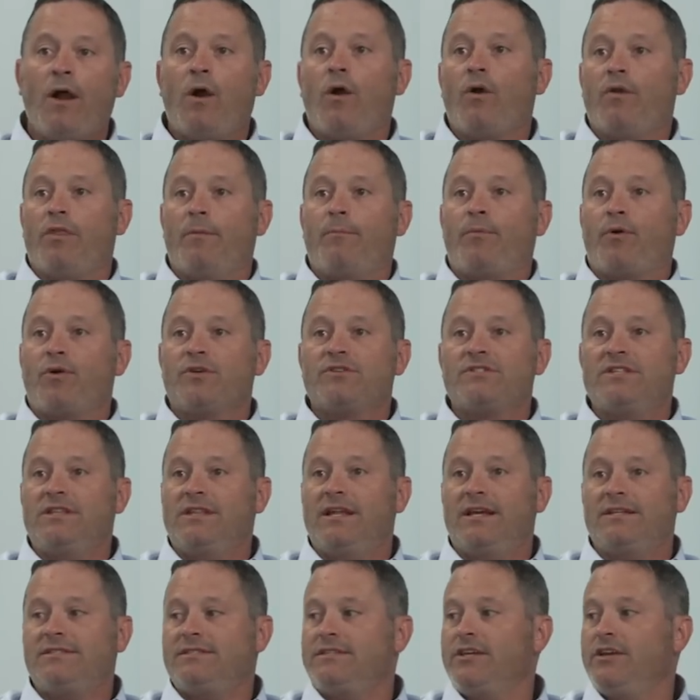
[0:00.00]
or the person
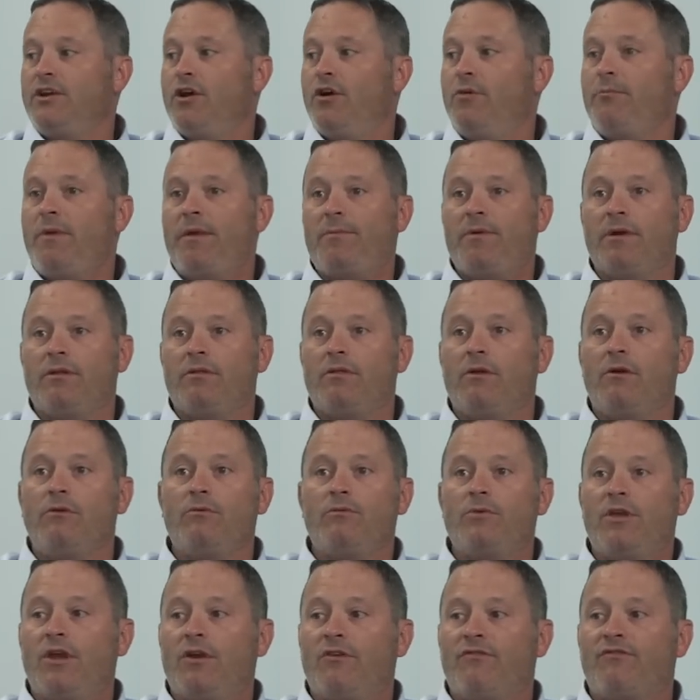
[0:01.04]
that's maybe a
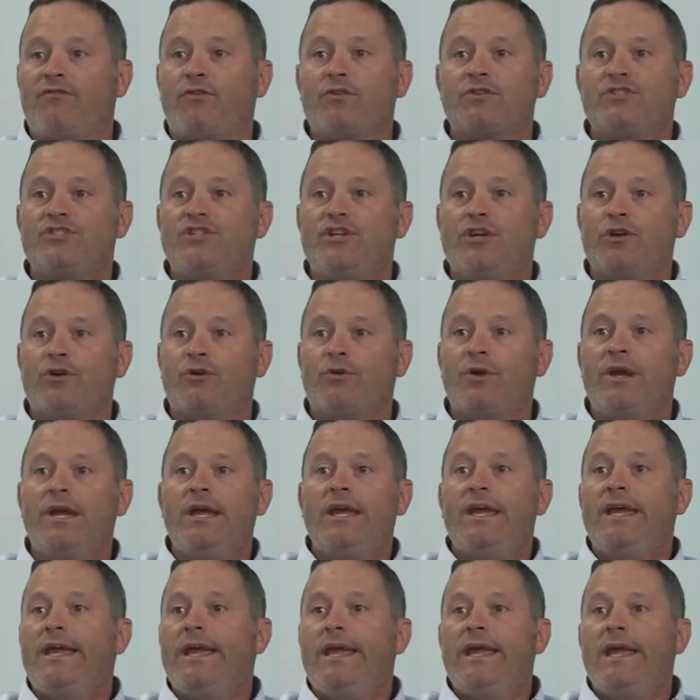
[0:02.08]
low first year
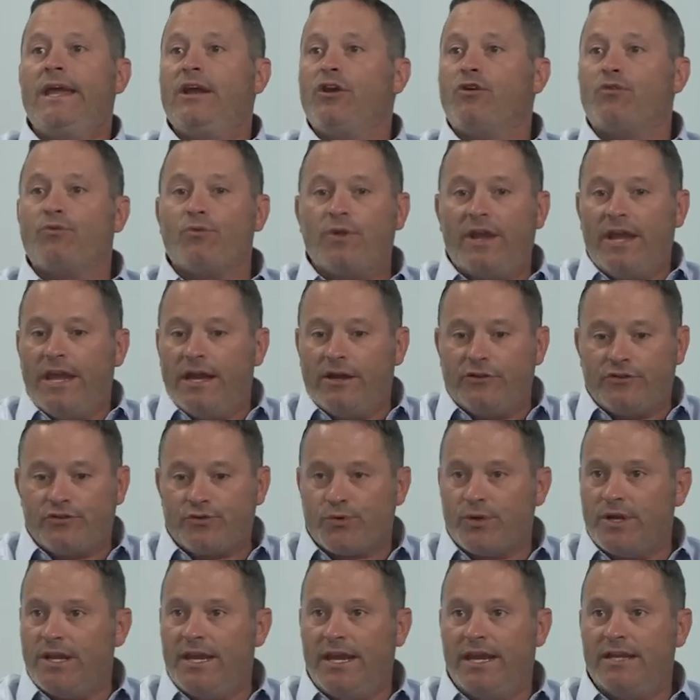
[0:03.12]

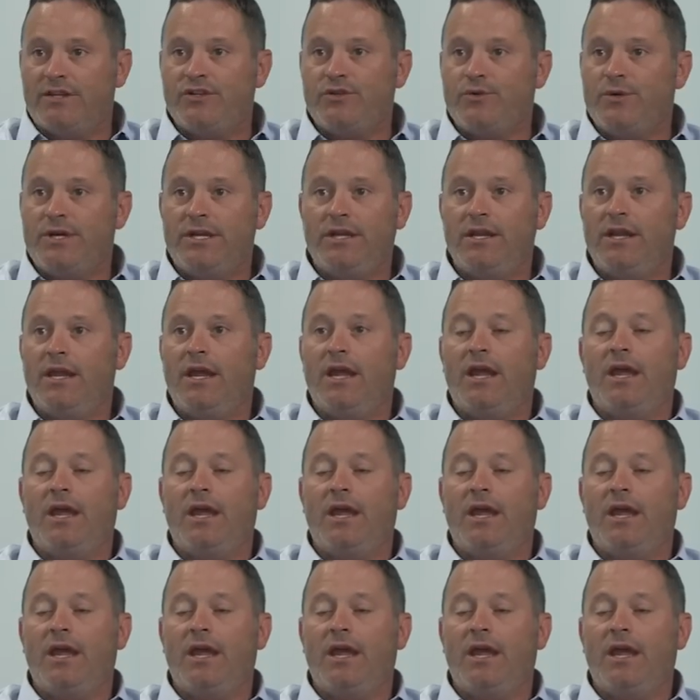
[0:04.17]
entry into it.